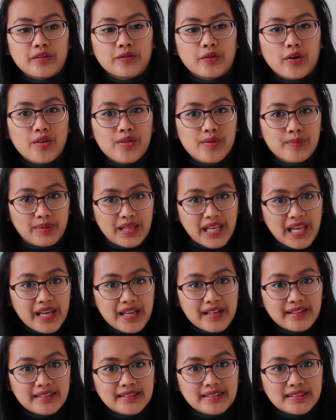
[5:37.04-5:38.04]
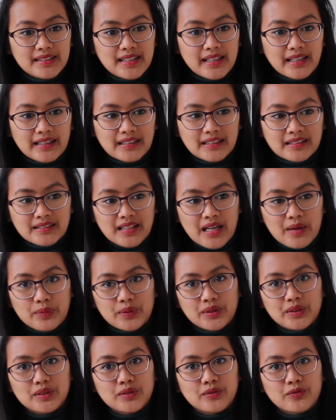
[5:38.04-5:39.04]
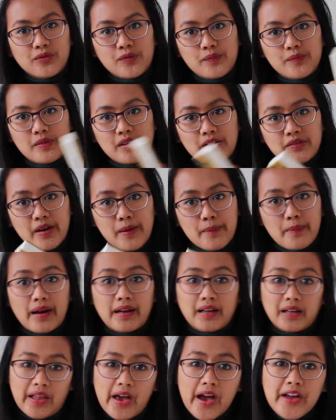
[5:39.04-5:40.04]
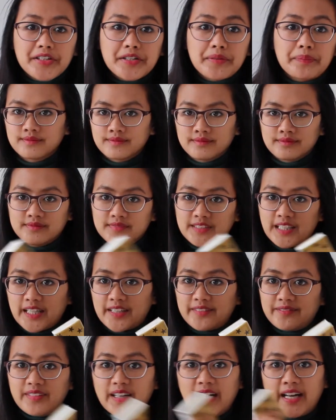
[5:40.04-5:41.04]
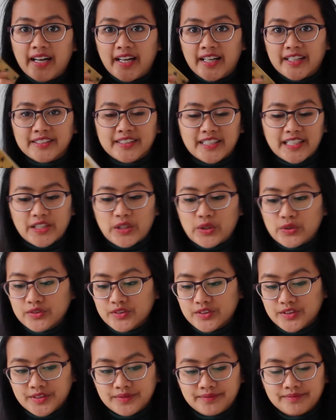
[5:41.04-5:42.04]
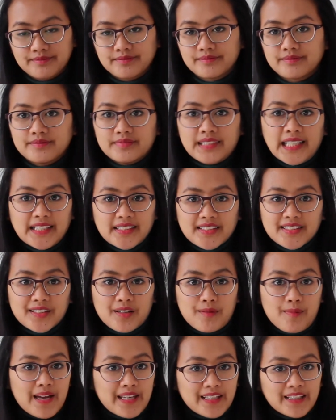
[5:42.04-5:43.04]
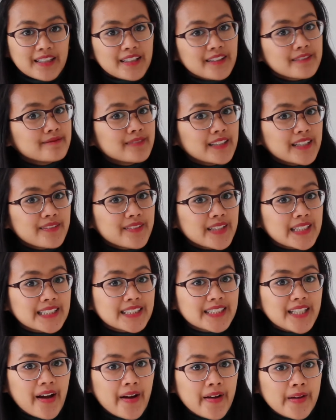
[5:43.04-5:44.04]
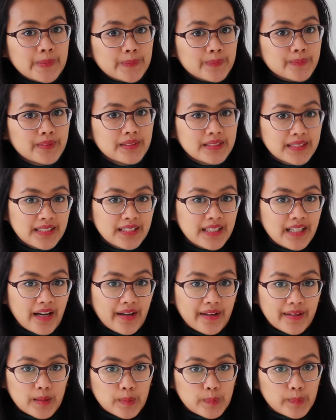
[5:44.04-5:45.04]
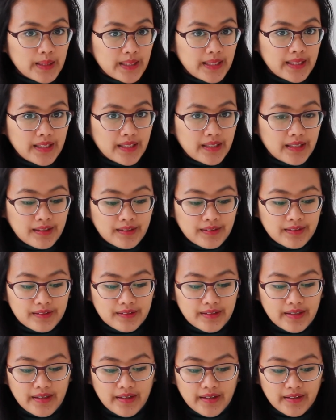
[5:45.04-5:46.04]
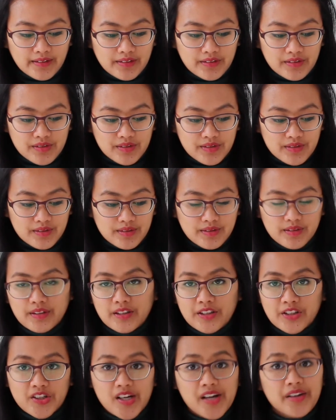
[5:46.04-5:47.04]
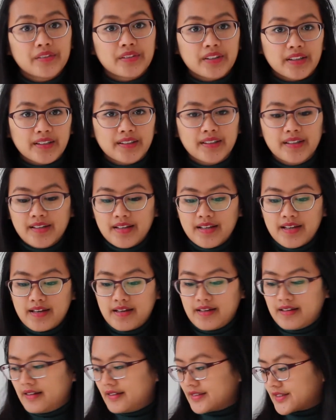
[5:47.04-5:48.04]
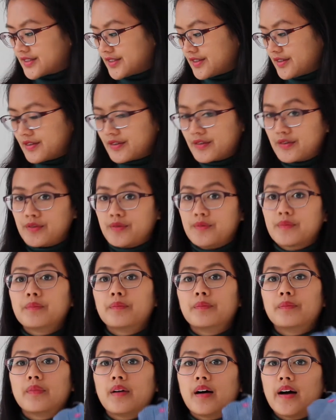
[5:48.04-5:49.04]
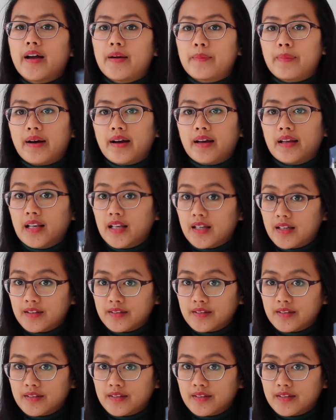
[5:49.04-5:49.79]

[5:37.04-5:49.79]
for the piece as I would if I buy a larger. Yeah, and I don't need so many in that time I'll be here, and just in general. So I buy